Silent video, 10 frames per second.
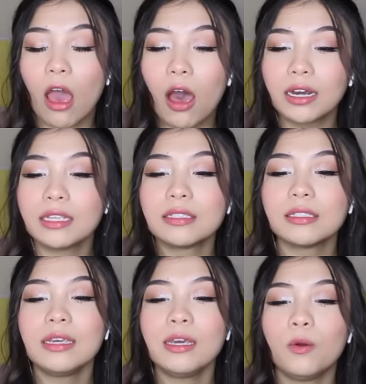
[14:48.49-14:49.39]

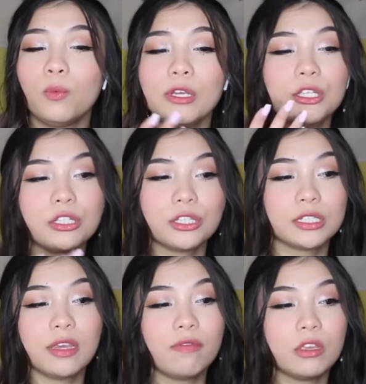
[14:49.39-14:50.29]
honestly, we should
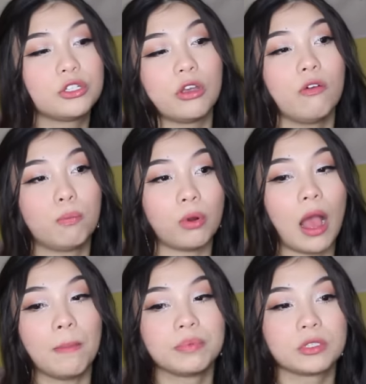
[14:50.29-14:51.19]
just give this show
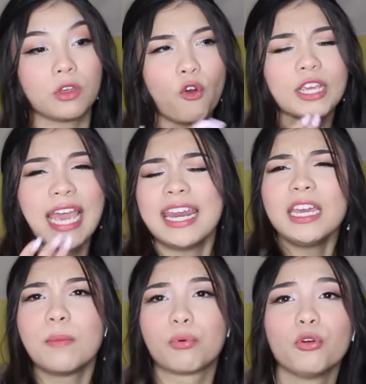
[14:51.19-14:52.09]
props for
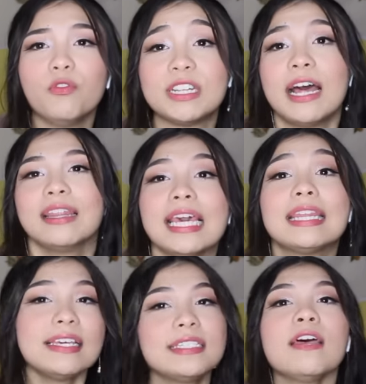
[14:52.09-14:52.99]
getting approved.
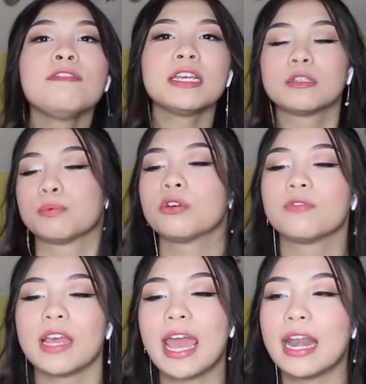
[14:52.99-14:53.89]
Like this stuff gets
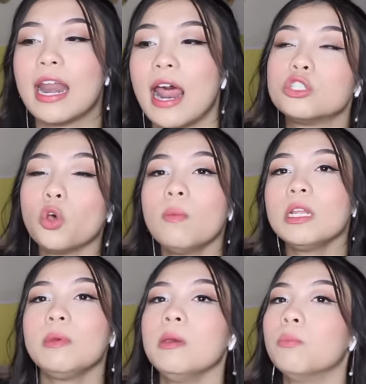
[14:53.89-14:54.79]
approved and so
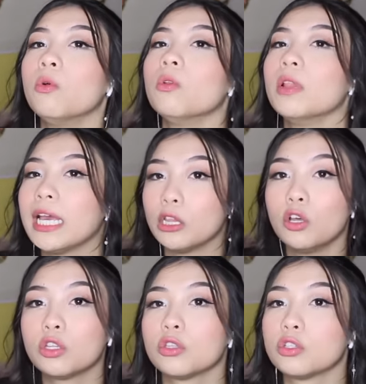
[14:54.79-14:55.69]
many people like
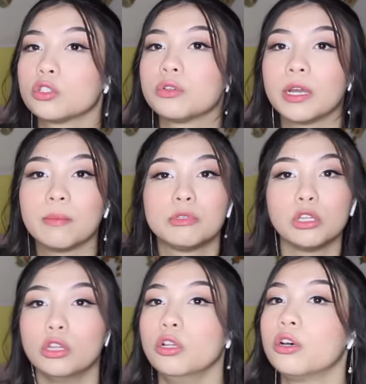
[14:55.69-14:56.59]
look through the script,
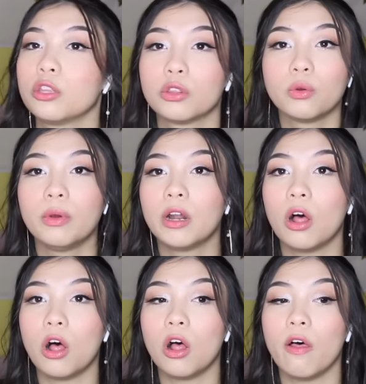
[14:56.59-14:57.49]
look through it
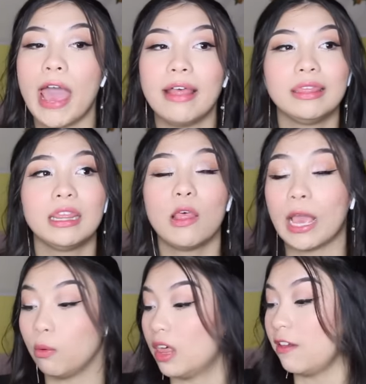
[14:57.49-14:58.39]
all and
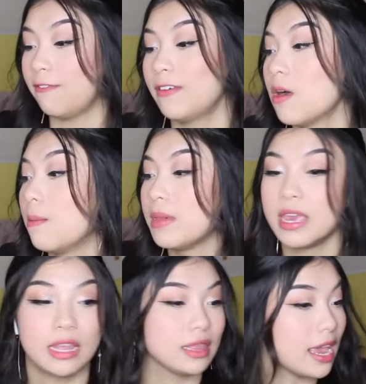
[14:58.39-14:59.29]
like they film
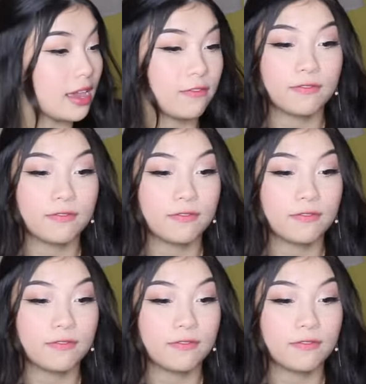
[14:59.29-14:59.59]
it, they